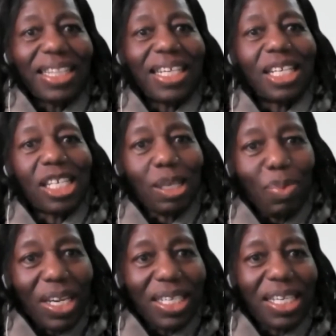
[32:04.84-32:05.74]
the
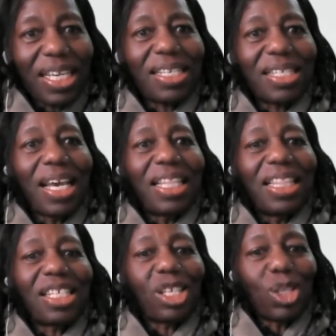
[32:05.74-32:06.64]
disability is
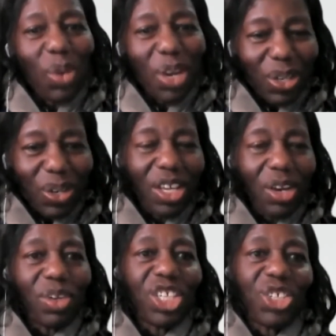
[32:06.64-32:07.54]
the situation or the
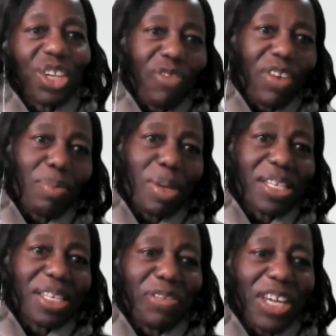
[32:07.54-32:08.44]
condition I find
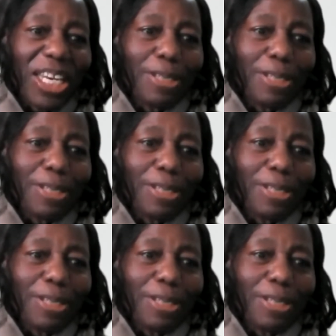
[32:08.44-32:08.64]
myself in.